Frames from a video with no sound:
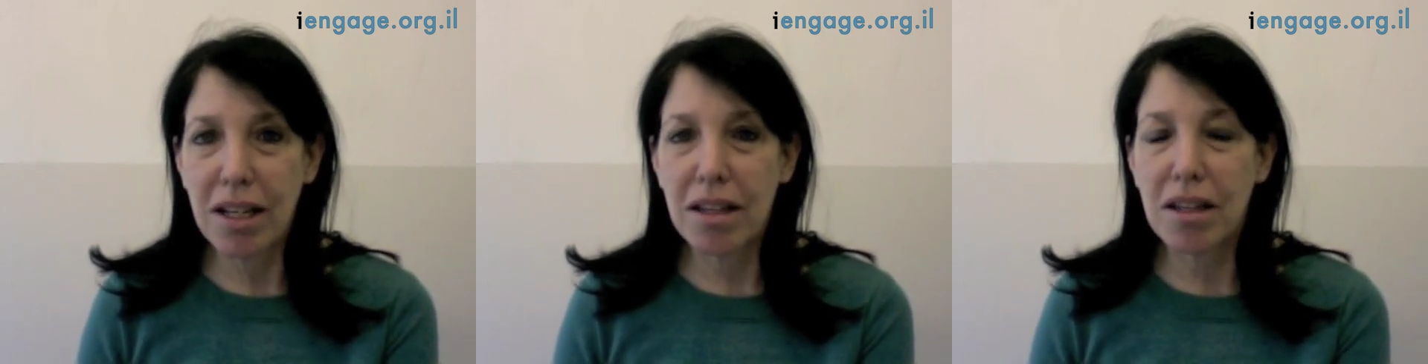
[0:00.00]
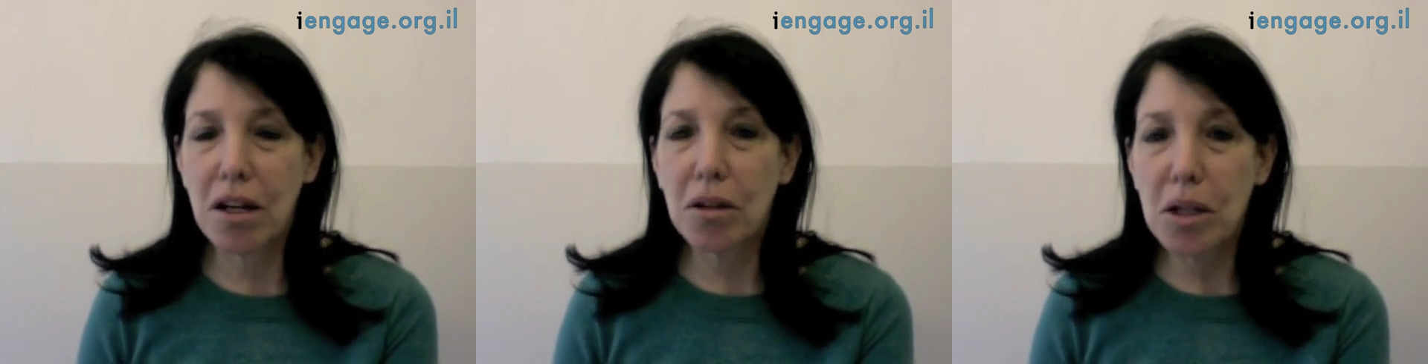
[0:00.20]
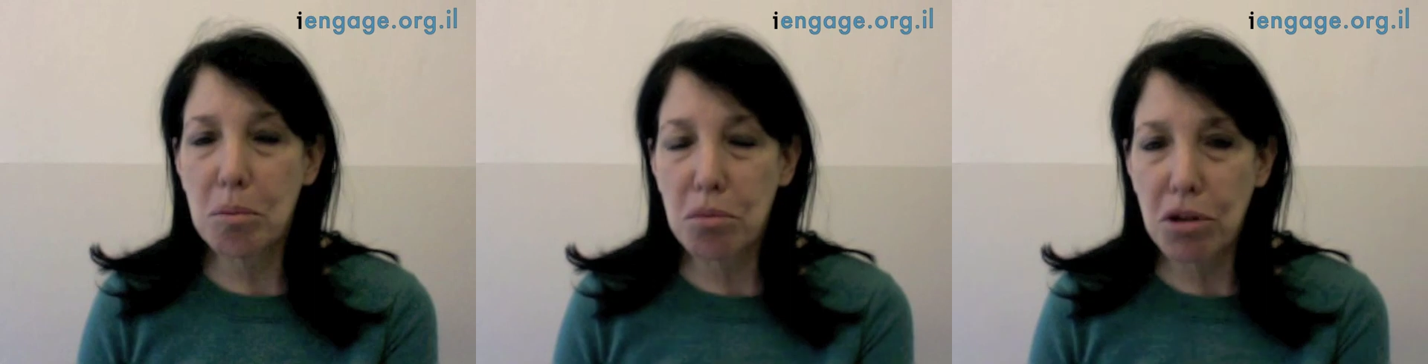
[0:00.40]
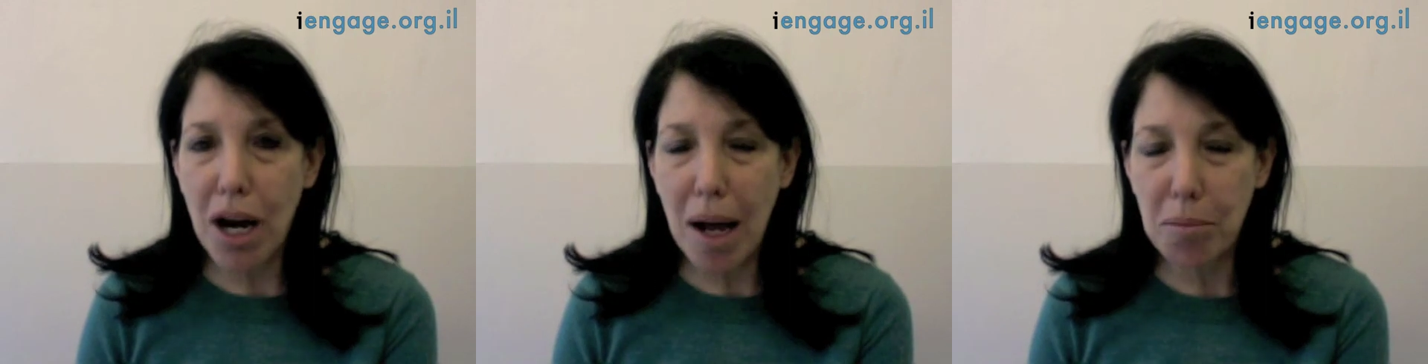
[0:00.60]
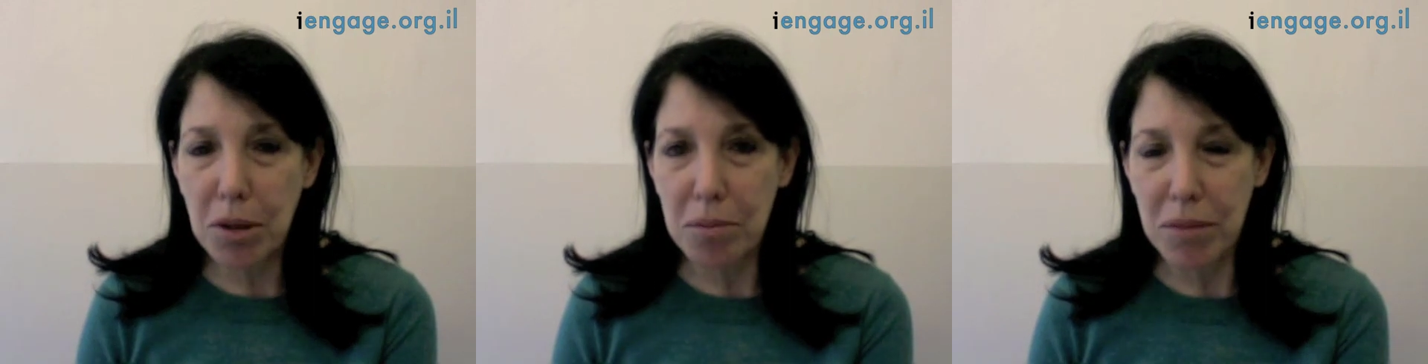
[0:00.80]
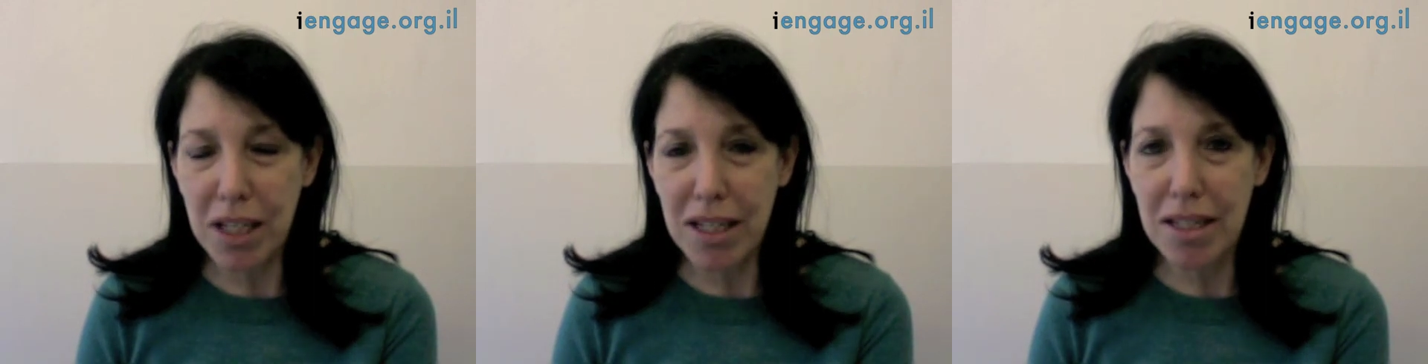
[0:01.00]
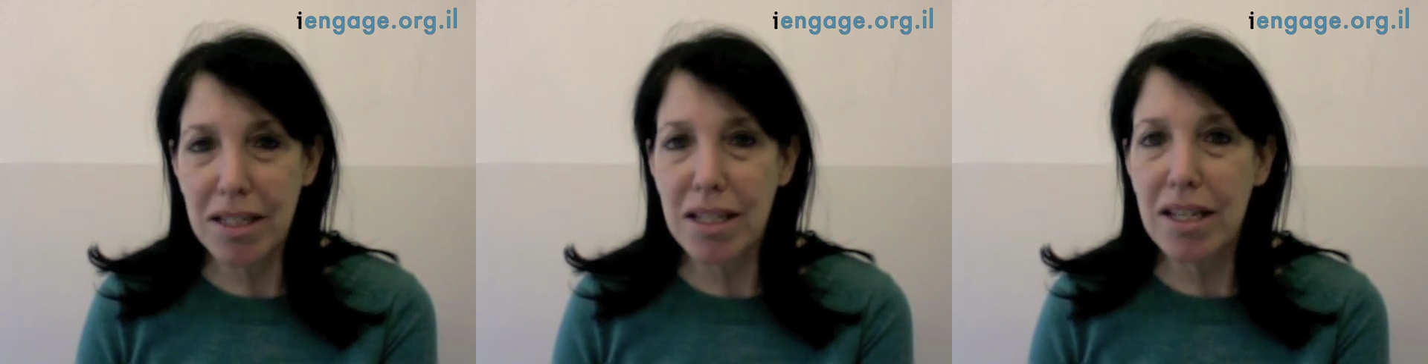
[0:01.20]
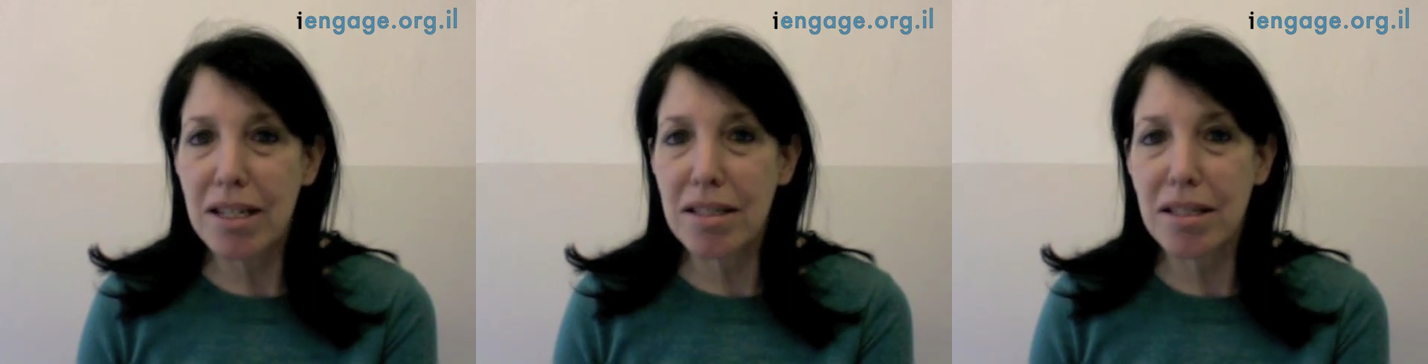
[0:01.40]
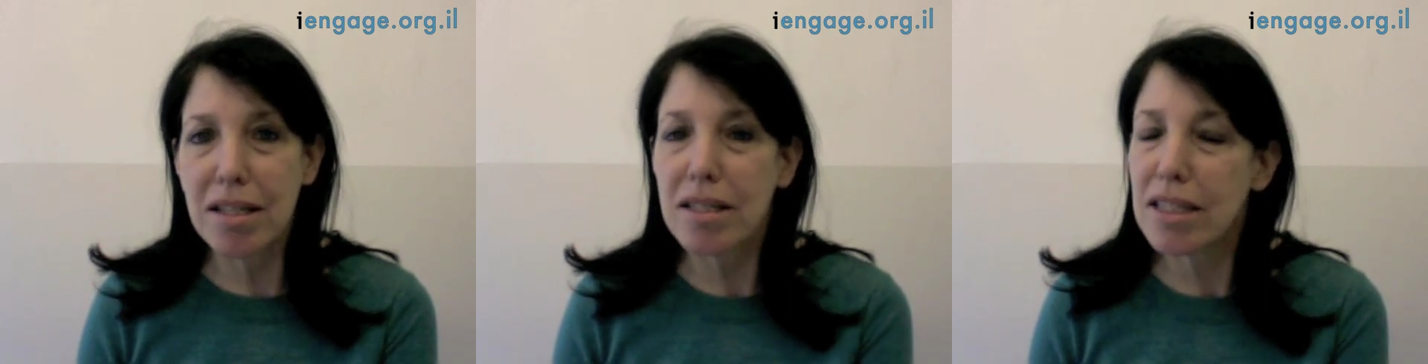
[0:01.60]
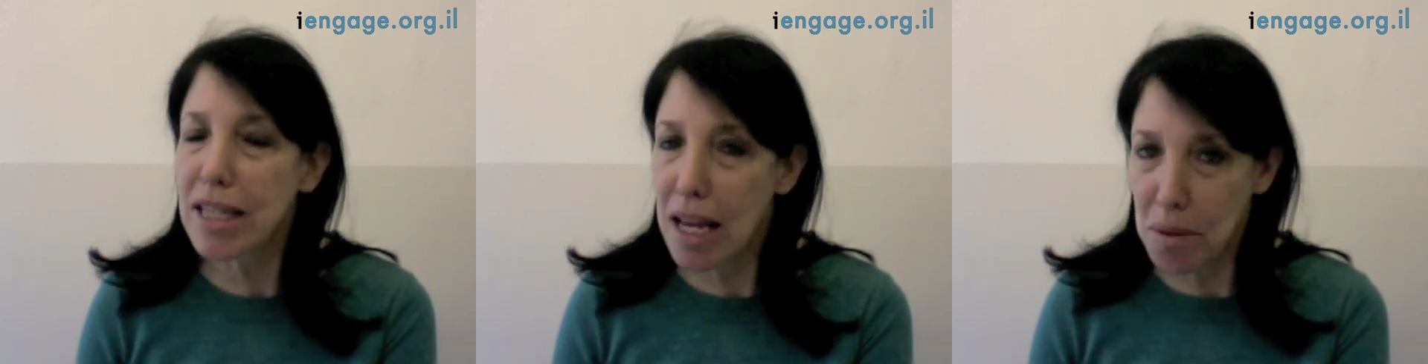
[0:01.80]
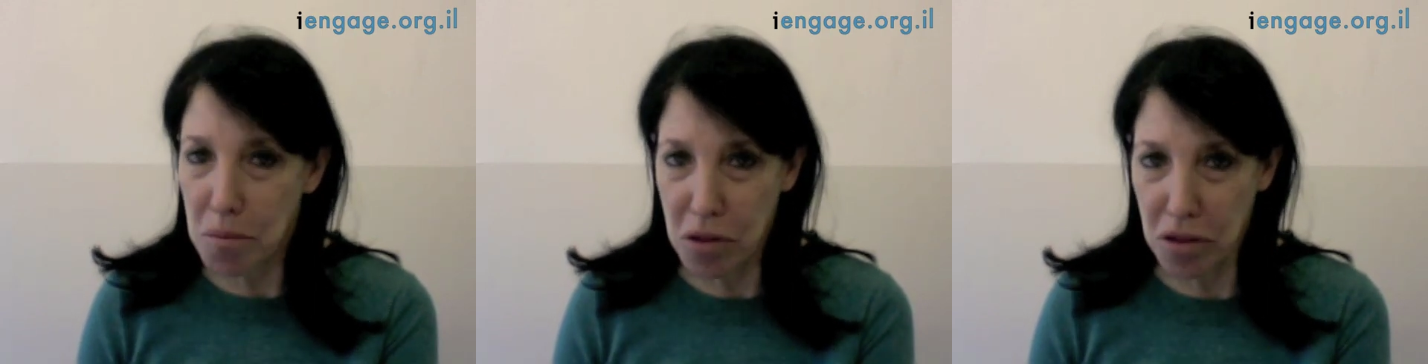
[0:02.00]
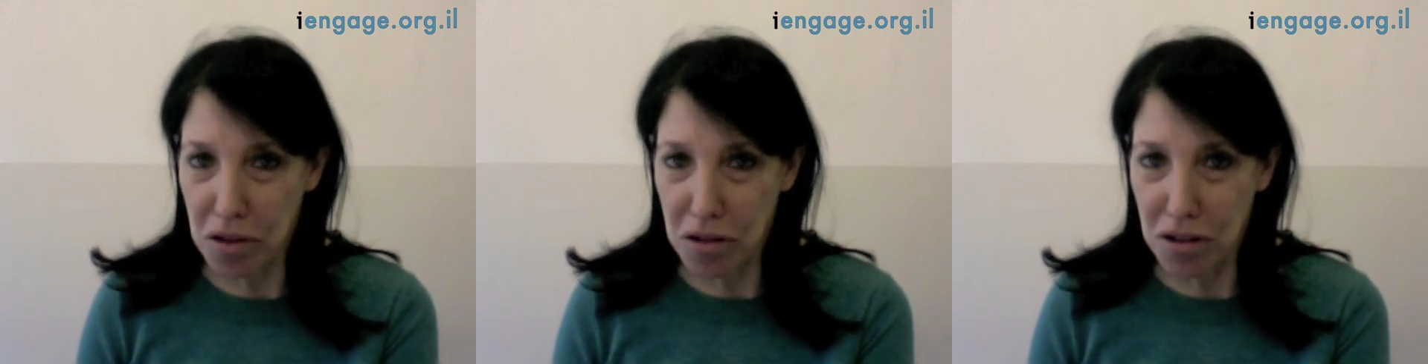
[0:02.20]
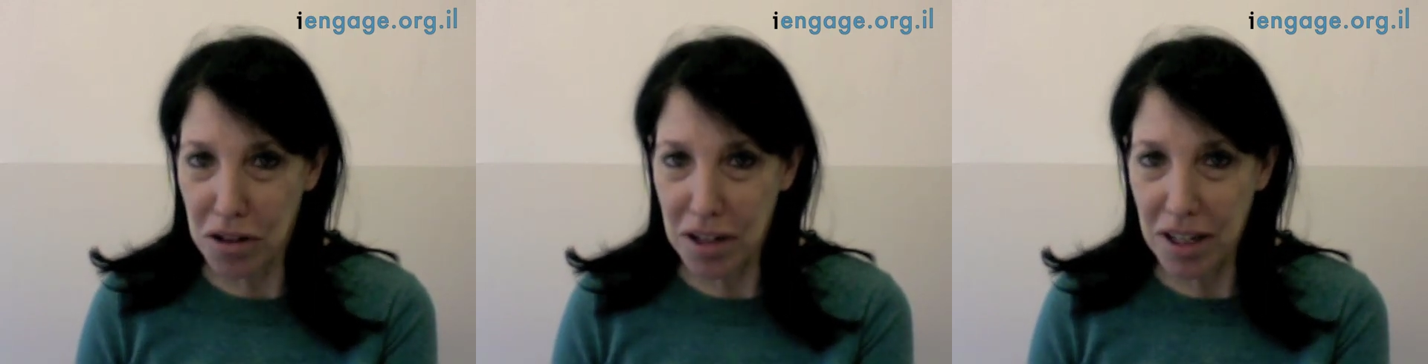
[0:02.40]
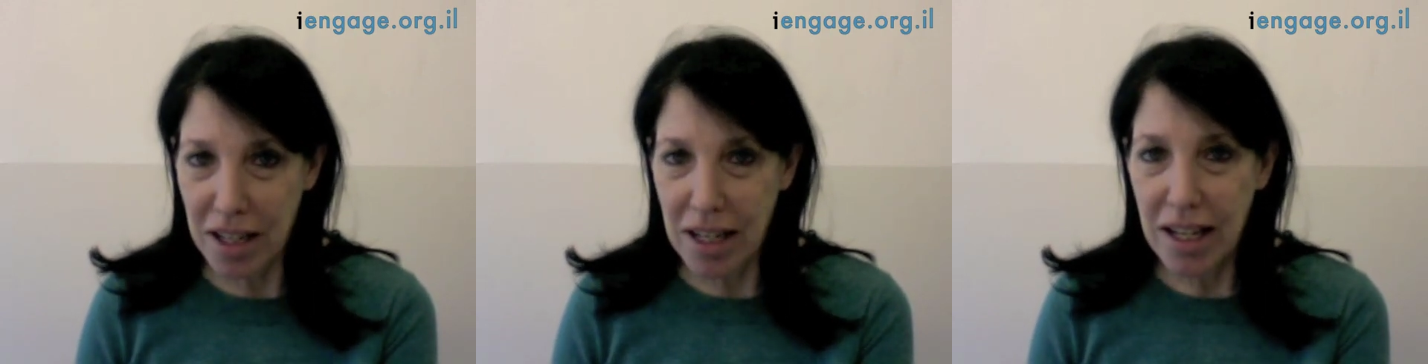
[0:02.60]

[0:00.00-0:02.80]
The only problem is it's the same third.